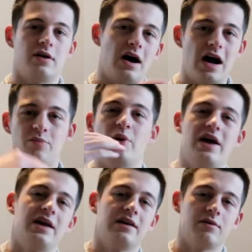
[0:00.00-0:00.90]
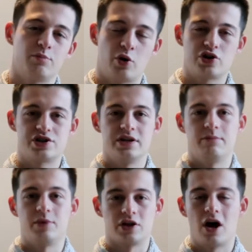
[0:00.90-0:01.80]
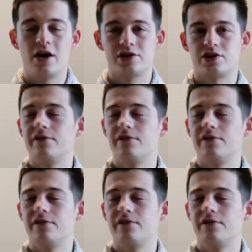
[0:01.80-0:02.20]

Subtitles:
a high paying person at McDonald's,